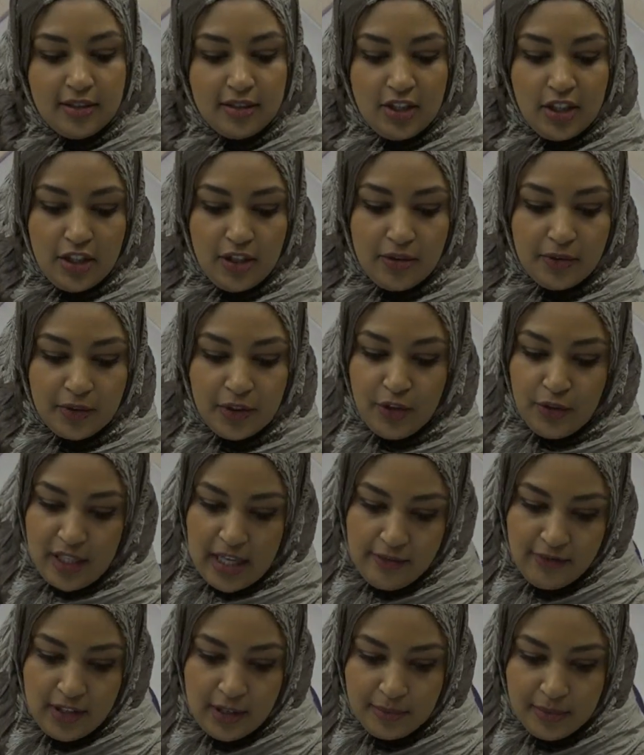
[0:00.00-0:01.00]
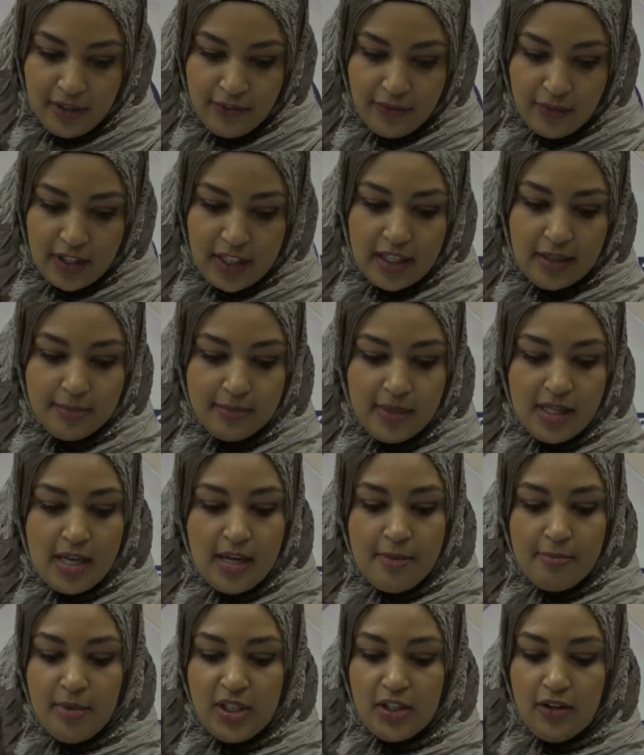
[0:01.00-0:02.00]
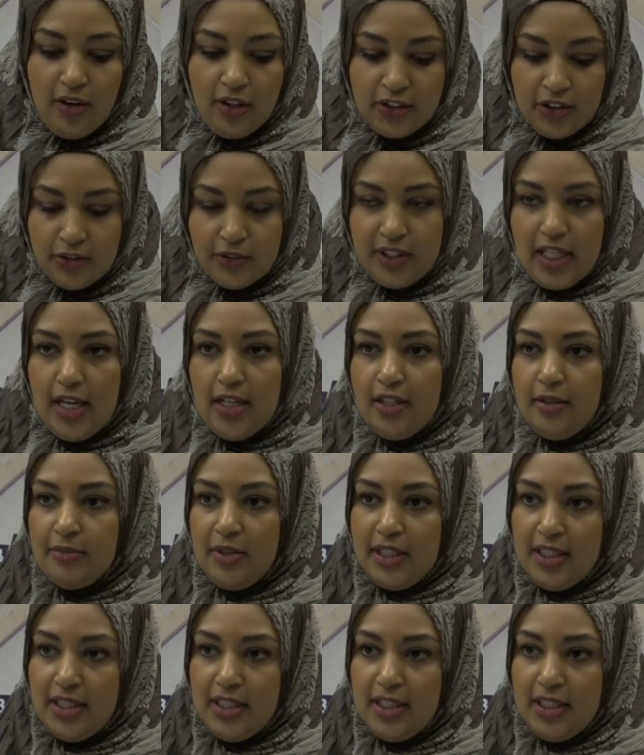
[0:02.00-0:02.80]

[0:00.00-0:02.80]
you know, you give them the freedom, but you also tell them